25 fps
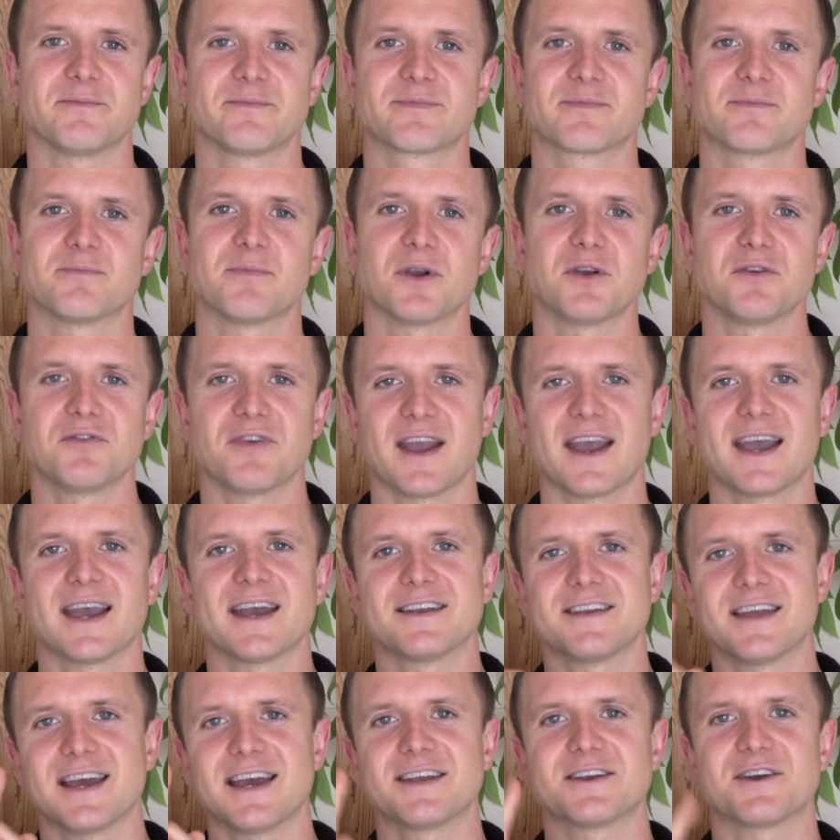both
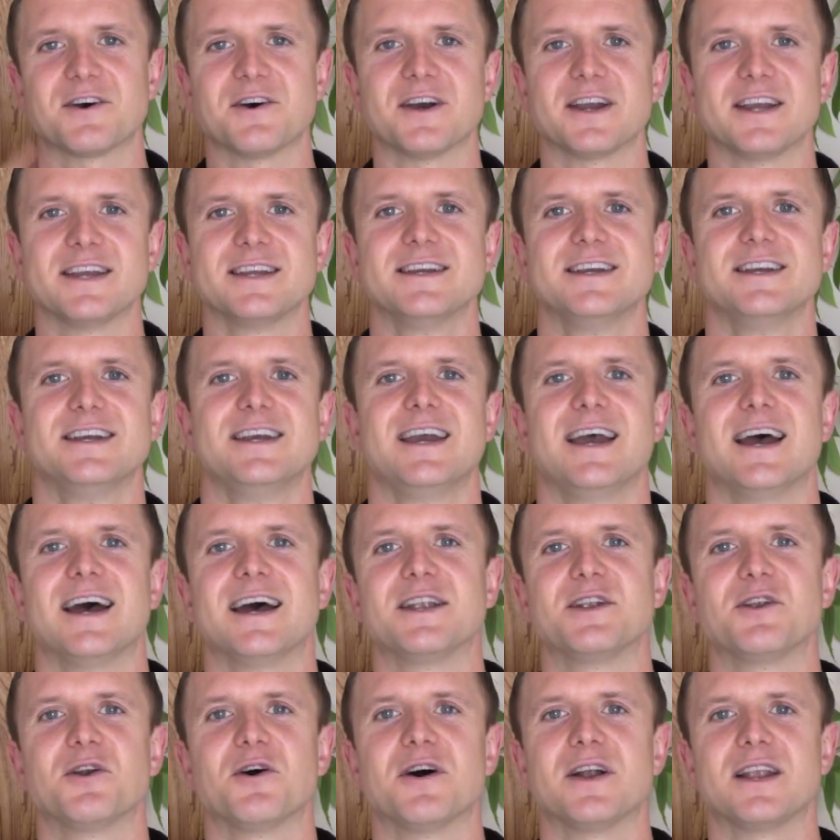hand and eye,
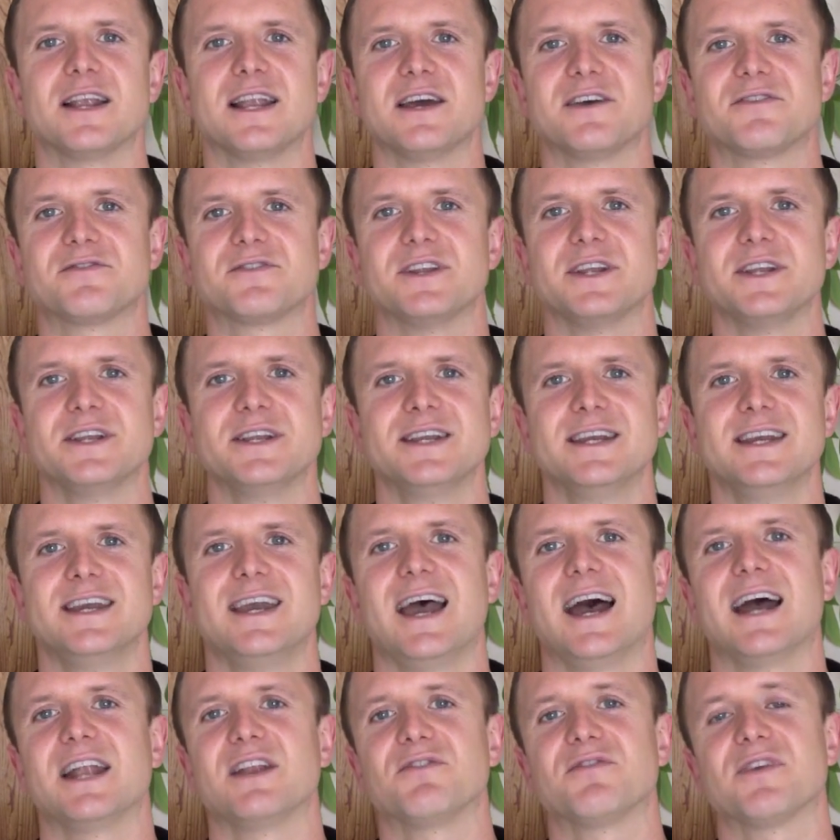and not a lefty.
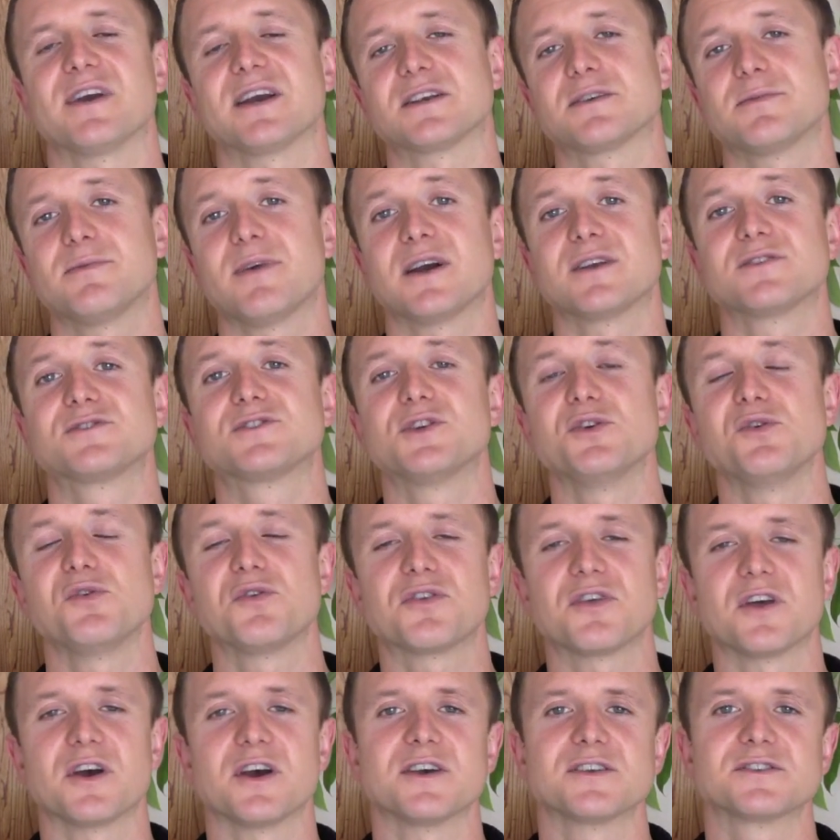And in fact around
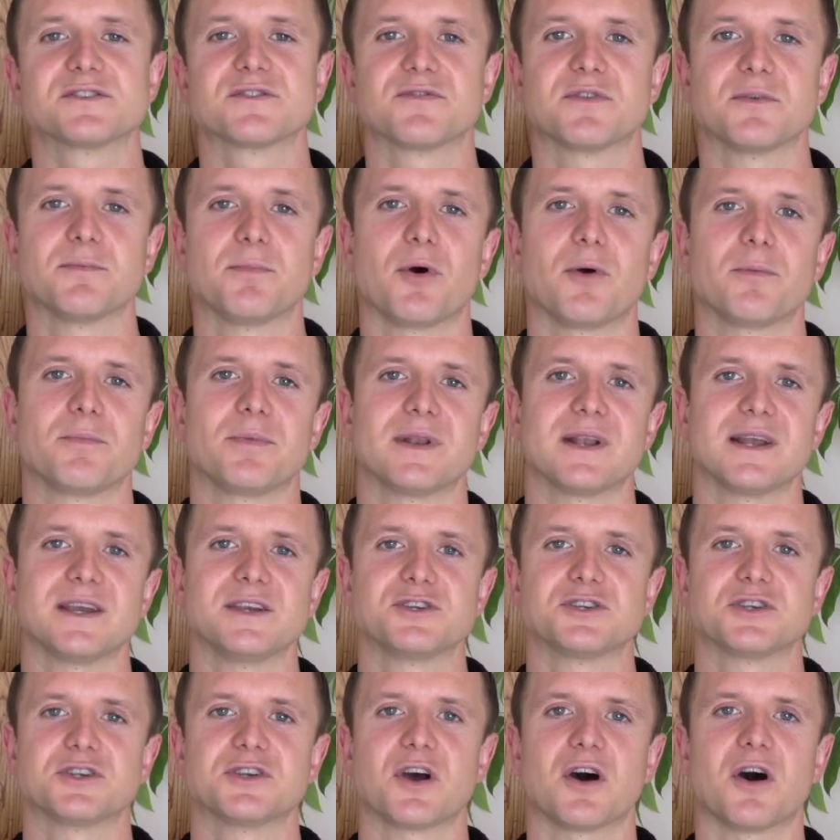2/3 of the
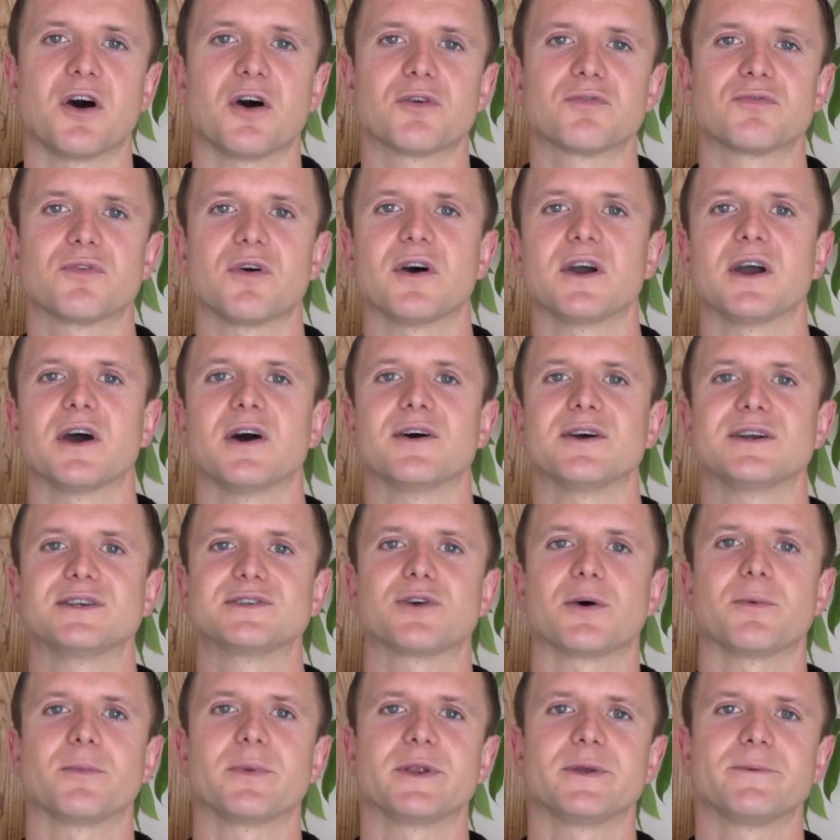population are right eye
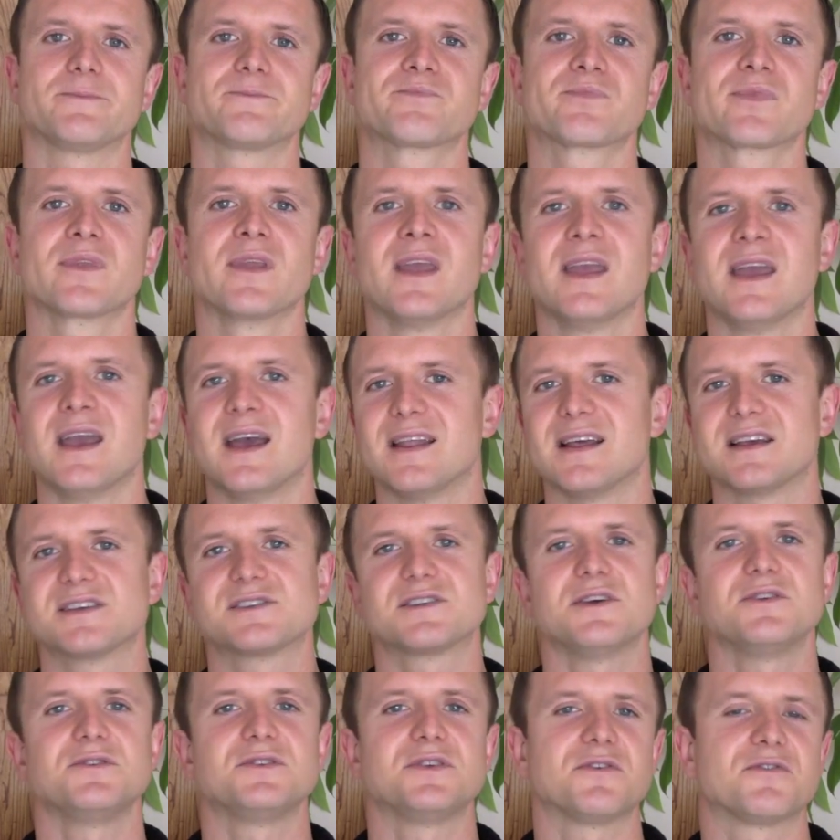dominant. There's
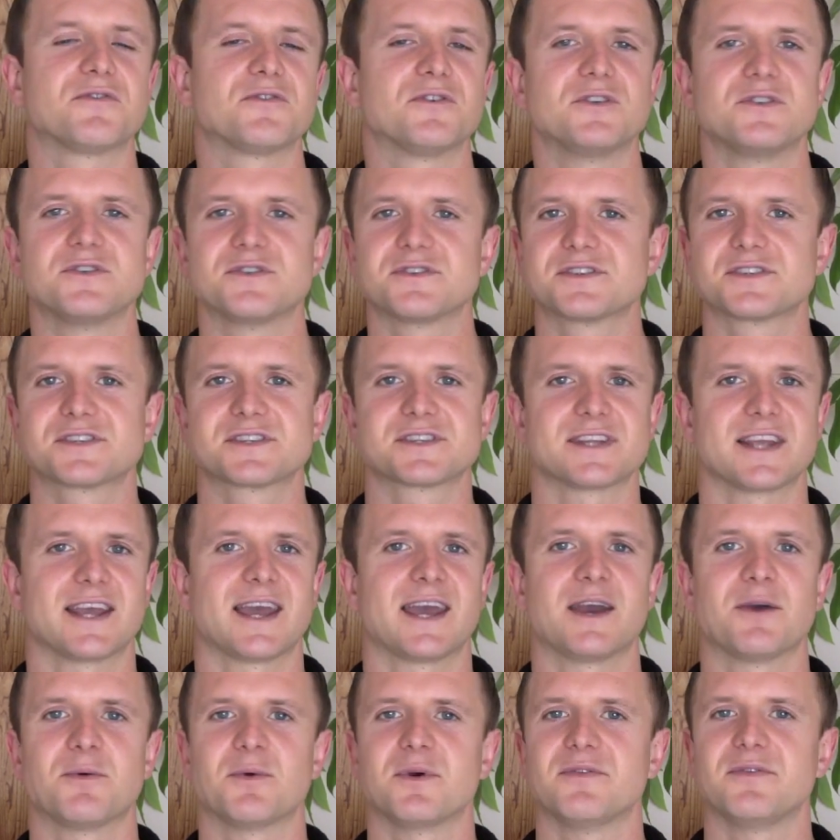no difference
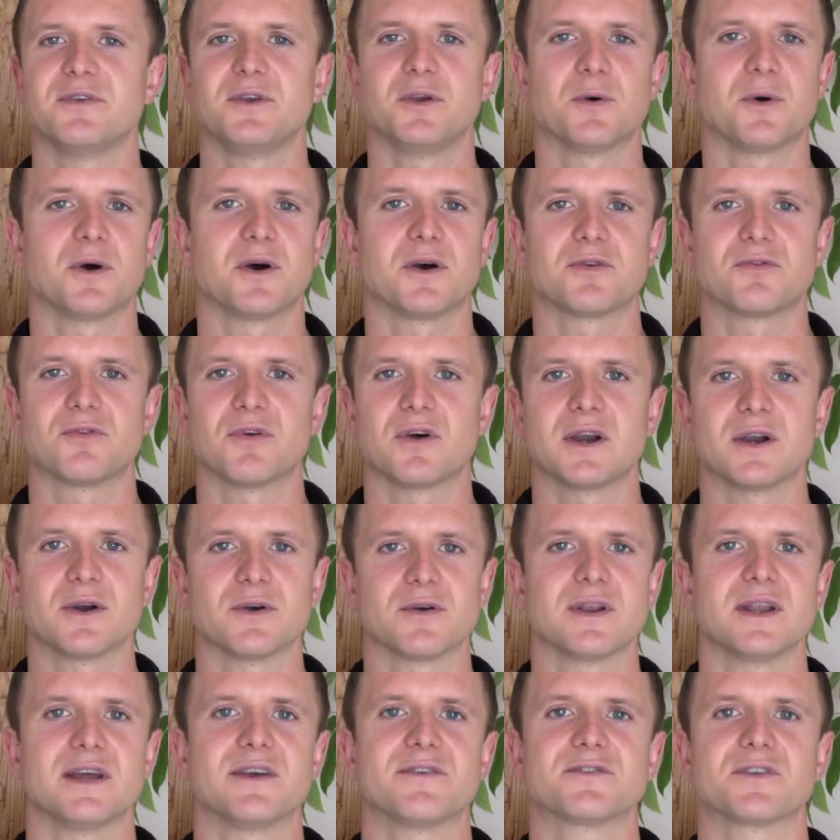whether you are right or
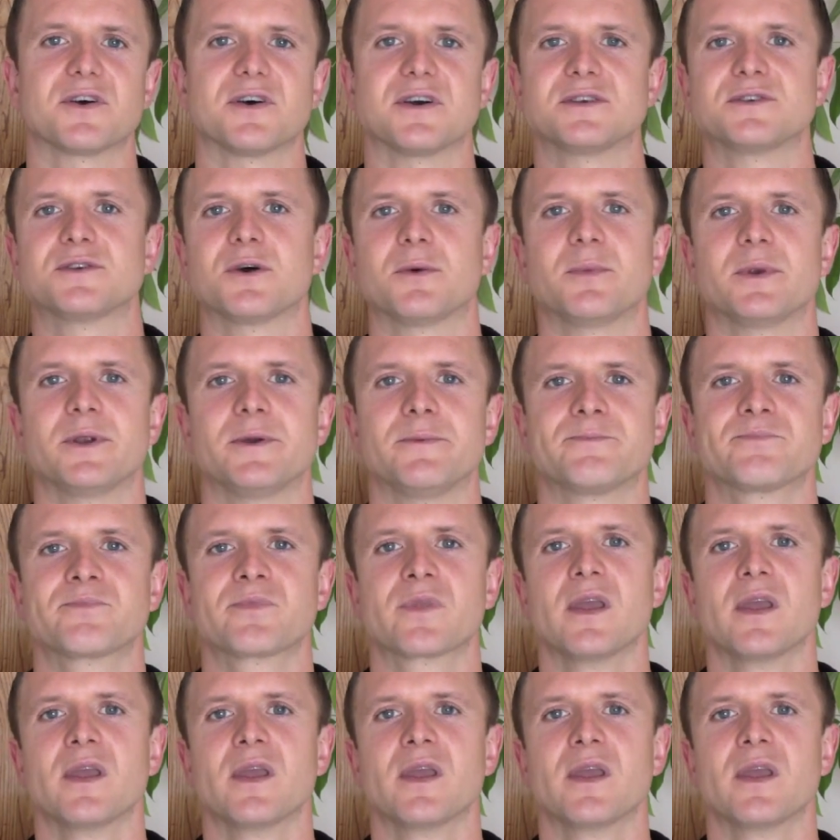left eye dominant,